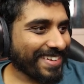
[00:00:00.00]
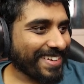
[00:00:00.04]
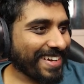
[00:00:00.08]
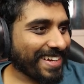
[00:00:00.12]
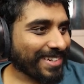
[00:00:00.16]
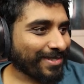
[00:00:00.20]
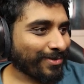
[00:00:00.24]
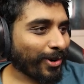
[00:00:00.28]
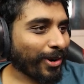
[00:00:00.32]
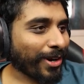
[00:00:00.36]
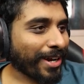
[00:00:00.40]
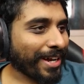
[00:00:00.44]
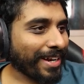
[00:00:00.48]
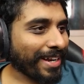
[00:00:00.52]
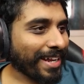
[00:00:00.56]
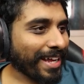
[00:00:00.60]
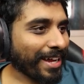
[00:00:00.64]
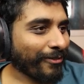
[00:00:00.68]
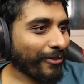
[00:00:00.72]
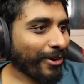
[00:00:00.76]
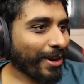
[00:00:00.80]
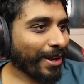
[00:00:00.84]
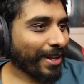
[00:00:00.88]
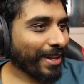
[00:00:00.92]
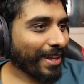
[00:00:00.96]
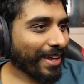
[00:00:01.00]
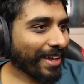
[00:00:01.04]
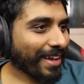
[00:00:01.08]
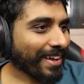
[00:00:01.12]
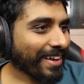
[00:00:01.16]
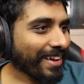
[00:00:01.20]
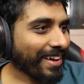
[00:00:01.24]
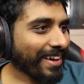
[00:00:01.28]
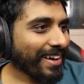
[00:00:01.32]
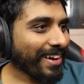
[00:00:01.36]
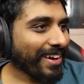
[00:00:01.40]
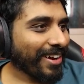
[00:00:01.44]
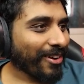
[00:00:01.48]
That's Rocket League right there.
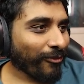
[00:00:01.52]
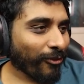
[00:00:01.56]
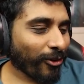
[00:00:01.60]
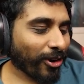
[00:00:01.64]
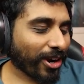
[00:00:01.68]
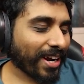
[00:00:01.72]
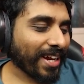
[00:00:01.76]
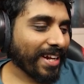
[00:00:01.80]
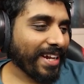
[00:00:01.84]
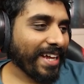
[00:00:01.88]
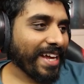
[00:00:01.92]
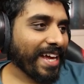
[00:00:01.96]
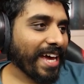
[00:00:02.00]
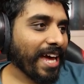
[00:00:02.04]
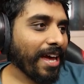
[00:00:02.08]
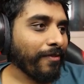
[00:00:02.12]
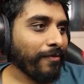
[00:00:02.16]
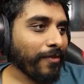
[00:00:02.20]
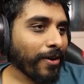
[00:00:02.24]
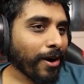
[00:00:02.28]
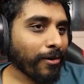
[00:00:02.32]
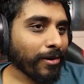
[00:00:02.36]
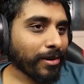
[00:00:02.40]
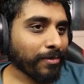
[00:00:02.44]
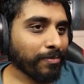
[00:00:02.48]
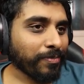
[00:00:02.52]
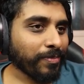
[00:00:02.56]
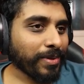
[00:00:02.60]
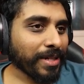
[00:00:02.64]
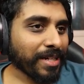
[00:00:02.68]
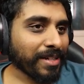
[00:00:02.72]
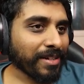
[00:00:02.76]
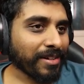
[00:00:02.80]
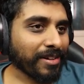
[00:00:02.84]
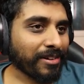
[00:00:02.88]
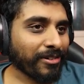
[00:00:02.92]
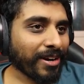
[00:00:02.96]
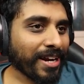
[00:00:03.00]
Rocket League AFL would
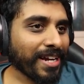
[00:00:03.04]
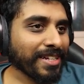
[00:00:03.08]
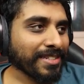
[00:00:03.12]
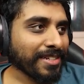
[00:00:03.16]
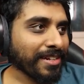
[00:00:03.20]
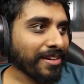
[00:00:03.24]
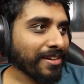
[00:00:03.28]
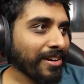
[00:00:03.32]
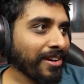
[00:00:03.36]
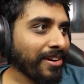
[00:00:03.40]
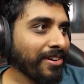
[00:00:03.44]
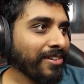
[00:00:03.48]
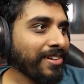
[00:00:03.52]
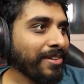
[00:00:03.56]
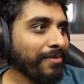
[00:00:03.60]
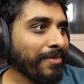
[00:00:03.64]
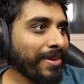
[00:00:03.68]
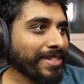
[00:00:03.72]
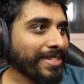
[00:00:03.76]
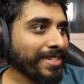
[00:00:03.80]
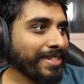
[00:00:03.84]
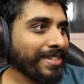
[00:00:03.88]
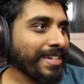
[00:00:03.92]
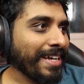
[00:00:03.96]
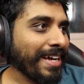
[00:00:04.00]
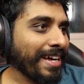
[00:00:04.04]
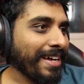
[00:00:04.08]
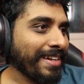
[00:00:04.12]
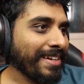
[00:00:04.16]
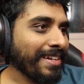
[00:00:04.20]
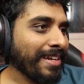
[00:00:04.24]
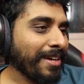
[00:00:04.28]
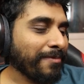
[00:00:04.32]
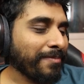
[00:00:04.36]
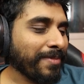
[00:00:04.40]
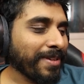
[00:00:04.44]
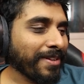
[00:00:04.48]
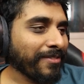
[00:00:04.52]
be crazy, you know. Imagine that.
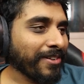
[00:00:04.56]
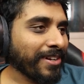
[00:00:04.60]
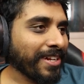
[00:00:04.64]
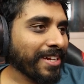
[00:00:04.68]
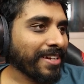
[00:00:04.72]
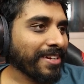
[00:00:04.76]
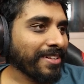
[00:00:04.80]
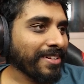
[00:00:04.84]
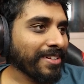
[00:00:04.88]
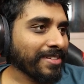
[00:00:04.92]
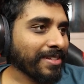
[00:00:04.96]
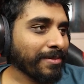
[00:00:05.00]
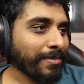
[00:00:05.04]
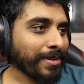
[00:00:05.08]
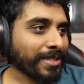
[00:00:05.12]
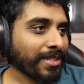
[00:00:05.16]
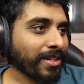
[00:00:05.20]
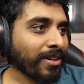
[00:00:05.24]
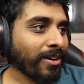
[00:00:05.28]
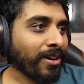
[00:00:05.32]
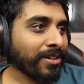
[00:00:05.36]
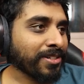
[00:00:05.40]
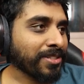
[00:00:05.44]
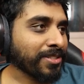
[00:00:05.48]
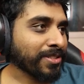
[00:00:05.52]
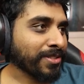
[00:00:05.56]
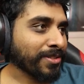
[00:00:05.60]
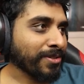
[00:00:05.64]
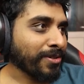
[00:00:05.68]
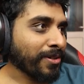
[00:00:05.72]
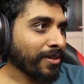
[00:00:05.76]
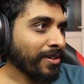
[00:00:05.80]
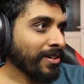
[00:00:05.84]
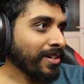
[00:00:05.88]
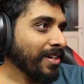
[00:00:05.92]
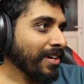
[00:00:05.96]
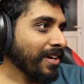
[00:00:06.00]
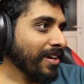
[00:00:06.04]
That'd be ridiculous. It'd be so hard to
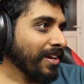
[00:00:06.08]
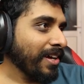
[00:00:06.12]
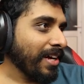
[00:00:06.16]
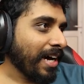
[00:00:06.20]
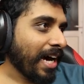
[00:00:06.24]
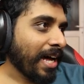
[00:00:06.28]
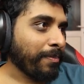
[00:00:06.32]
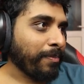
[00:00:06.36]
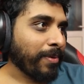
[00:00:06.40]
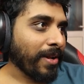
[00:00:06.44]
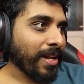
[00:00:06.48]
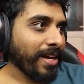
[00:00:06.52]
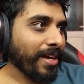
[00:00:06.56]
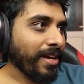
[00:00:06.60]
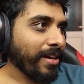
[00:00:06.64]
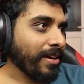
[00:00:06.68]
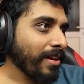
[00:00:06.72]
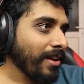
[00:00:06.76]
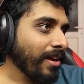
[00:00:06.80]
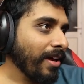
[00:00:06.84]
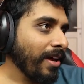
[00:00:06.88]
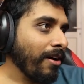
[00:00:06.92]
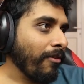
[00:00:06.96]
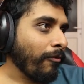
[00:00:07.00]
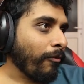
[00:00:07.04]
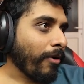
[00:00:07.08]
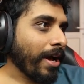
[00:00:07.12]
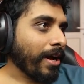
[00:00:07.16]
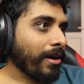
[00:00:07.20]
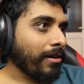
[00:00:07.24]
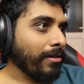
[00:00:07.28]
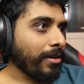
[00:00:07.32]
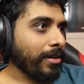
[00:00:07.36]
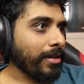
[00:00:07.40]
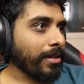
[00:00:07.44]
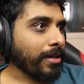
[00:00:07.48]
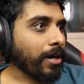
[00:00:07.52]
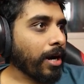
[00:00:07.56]
score. I'd play it. Why
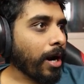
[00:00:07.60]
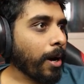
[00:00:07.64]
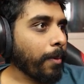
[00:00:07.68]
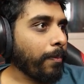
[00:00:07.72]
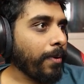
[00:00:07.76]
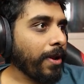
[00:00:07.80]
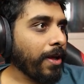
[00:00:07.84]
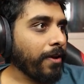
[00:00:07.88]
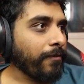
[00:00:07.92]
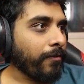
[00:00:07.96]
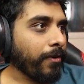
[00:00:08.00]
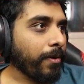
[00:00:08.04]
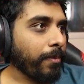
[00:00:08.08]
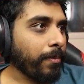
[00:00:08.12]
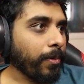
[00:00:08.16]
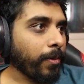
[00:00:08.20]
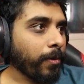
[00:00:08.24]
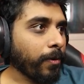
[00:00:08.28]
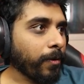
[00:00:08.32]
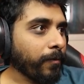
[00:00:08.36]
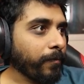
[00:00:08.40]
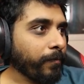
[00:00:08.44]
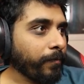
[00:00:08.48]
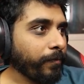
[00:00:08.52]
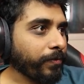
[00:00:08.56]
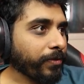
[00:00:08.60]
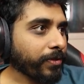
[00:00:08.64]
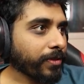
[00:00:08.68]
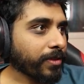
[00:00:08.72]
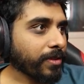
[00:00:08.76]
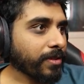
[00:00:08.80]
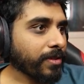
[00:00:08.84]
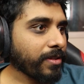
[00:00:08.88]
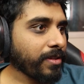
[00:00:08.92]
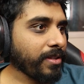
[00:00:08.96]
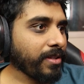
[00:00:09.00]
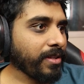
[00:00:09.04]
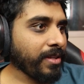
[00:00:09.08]
couldn't the car play football?
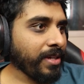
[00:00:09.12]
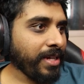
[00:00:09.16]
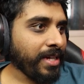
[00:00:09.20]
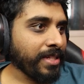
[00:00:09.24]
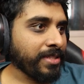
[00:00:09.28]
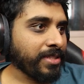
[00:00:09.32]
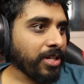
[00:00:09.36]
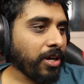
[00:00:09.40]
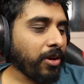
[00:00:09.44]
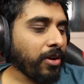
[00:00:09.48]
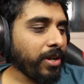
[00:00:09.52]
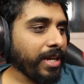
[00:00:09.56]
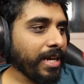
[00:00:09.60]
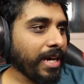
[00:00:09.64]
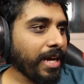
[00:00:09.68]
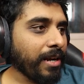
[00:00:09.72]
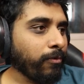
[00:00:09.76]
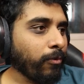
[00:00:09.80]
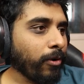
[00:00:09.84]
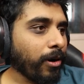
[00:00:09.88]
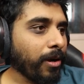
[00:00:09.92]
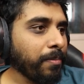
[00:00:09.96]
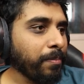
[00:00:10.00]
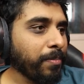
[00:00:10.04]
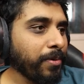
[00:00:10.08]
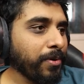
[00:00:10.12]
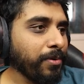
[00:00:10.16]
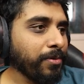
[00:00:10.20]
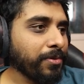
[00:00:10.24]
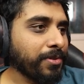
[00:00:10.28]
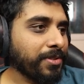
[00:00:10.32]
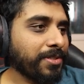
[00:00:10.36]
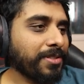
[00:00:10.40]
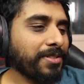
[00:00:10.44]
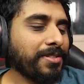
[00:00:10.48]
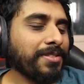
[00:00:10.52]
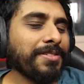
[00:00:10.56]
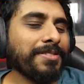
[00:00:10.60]
It's only had 1
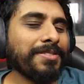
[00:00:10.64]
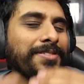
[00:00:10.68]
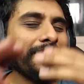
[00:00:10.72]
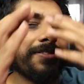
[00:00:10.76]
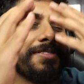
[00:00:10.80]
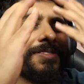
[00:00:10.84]
boot.